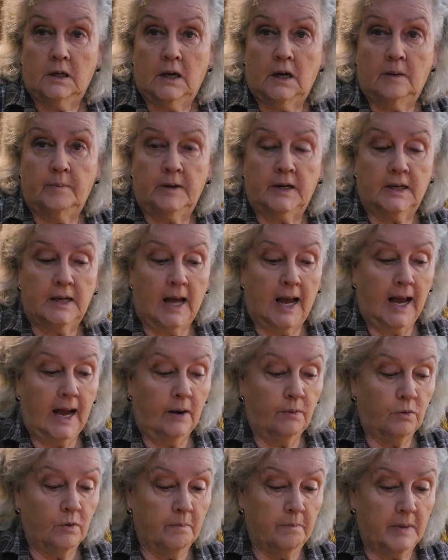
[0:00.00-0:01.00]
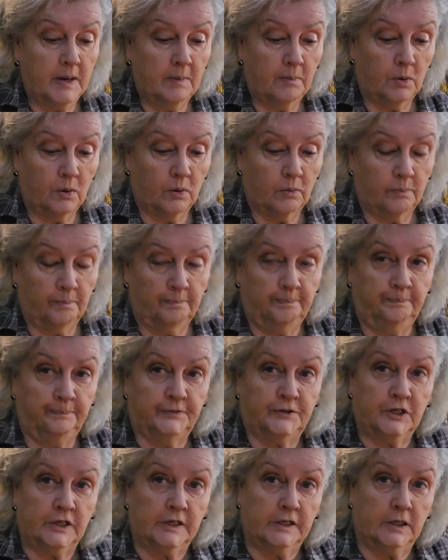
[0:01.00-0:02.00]
I mean, I remember
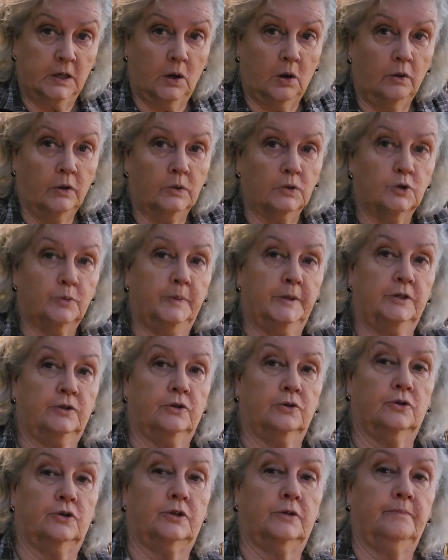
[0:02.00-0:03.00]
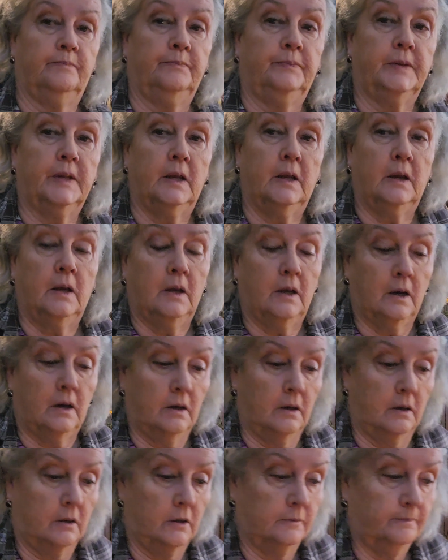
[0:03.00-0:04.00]
seeing all those pictures
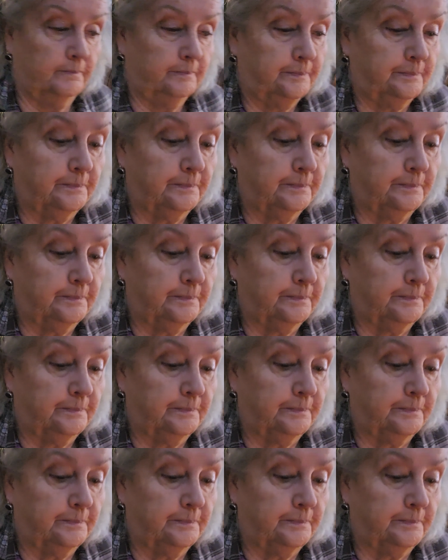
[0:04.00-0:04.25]
uh,